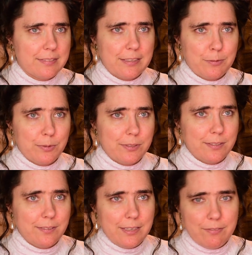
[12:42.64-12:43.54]
There
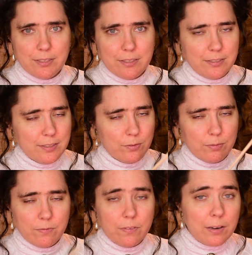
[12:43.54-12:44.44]
was even, so
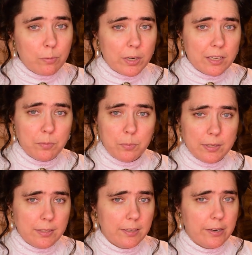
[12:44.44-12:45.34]
Fenwick and
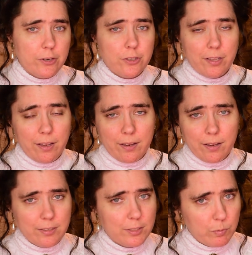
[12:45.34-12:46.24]
Billinge, they
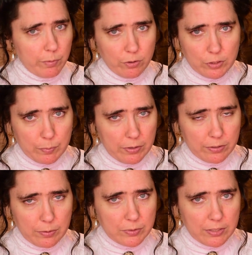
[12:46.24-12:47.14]
had disputes among
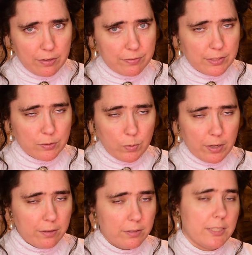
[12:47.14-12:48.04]
themselves as
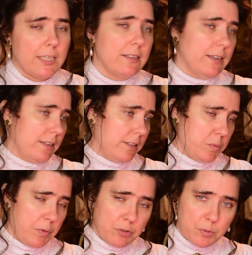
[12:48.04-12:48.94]
well, and then they had
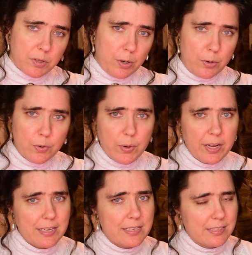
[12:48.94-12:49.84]
disputes with
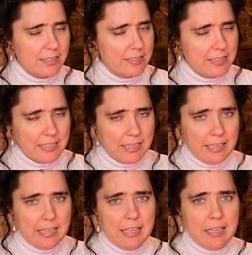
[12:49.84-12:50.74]
Carteret, and
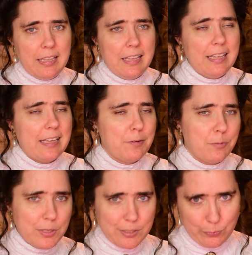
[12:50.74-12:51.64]
it
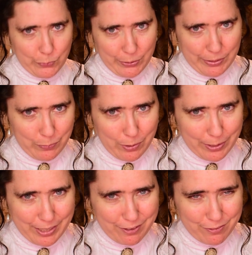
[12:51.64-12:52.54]
wasn't really
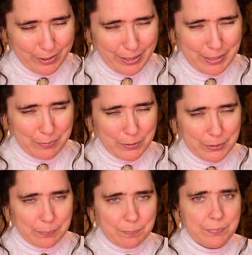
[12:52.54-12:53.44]
working for anyone.